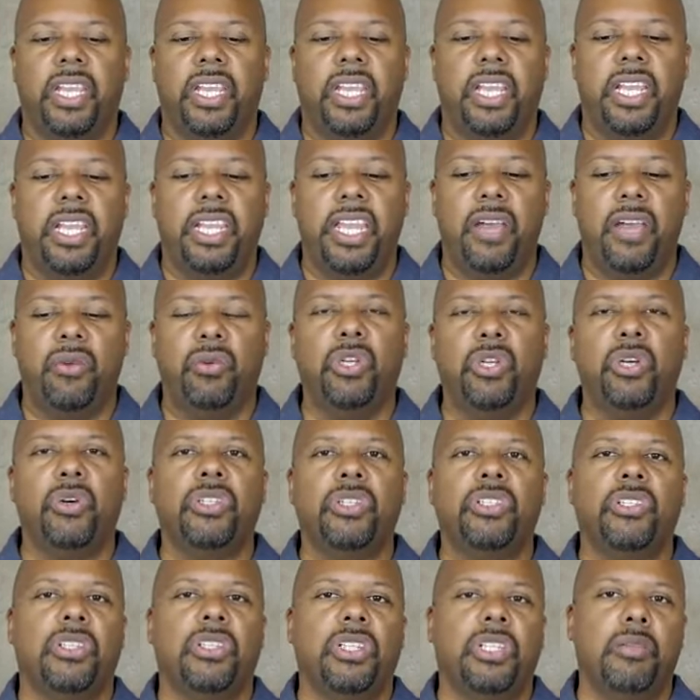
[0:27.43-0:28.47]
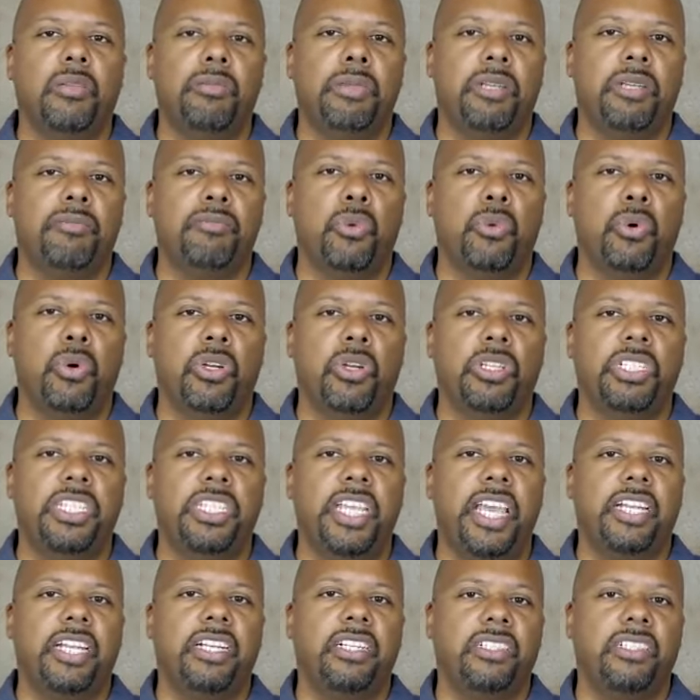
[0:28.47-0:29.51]
Now we'll go into a little bit more
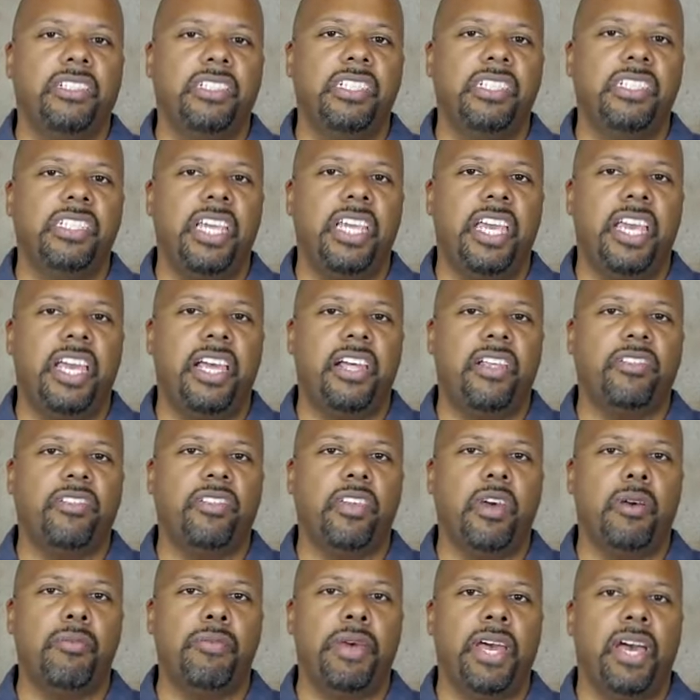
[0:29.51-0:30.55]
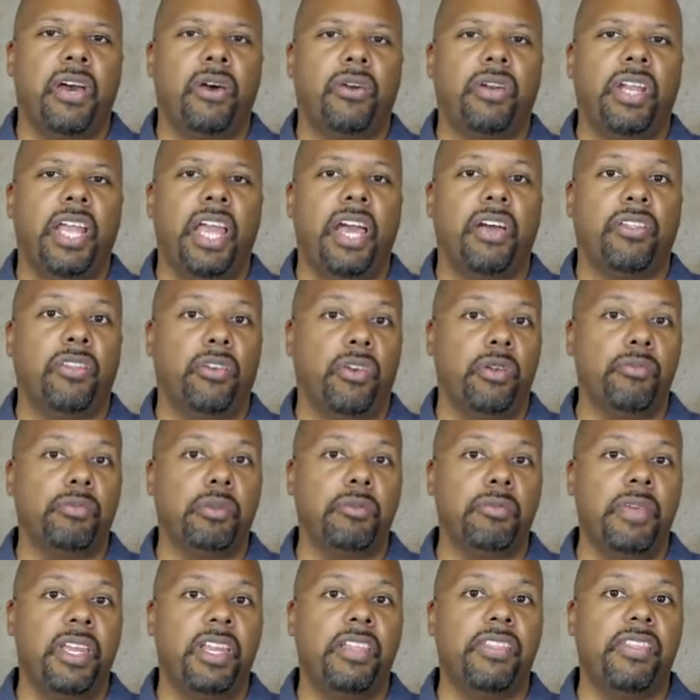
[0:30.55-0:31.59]
technical details about how they're
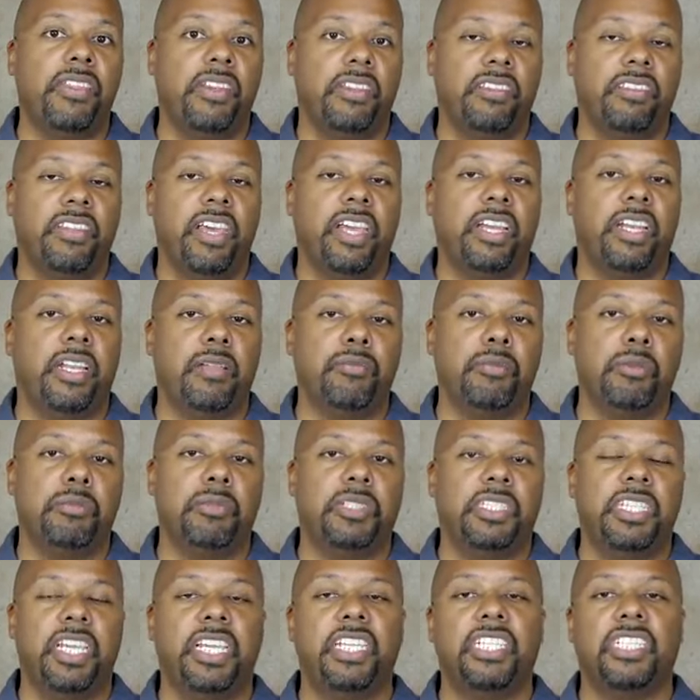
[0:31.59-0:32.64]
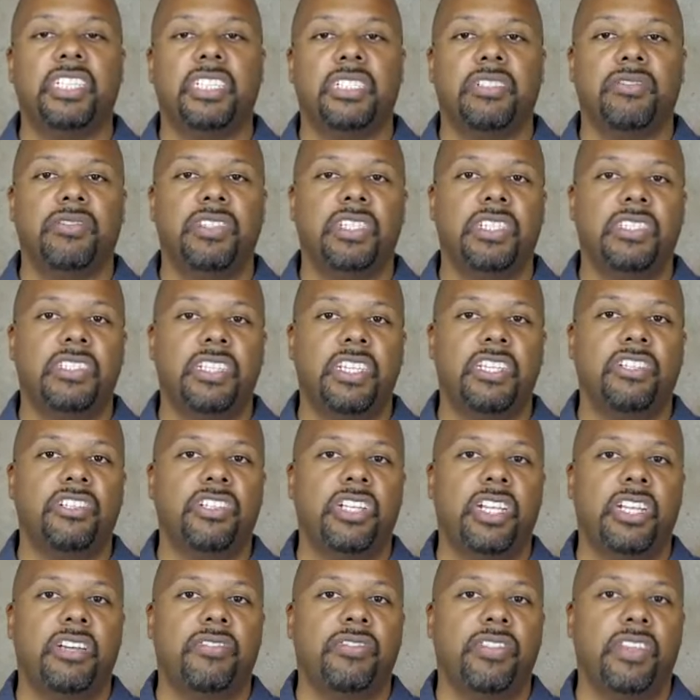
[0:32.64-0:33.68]
implemented, the design and implementation of these
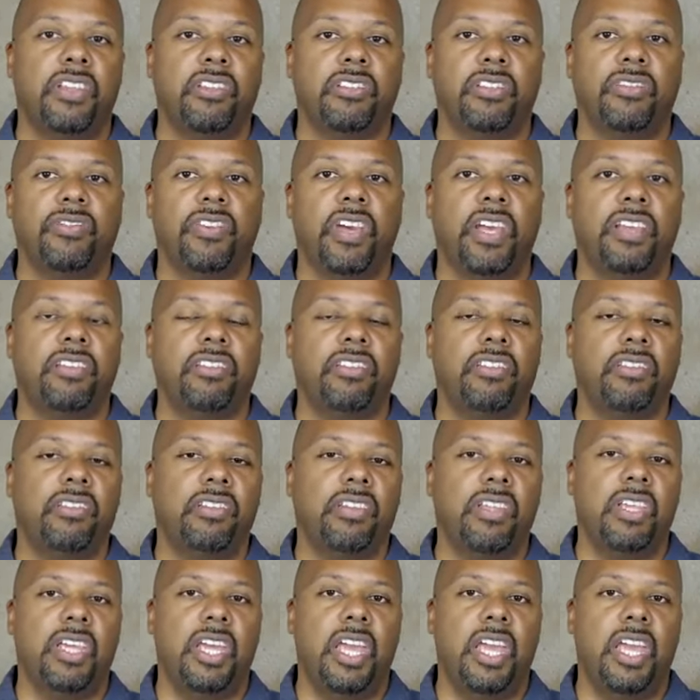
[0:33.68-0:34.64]
Internet of Things devices.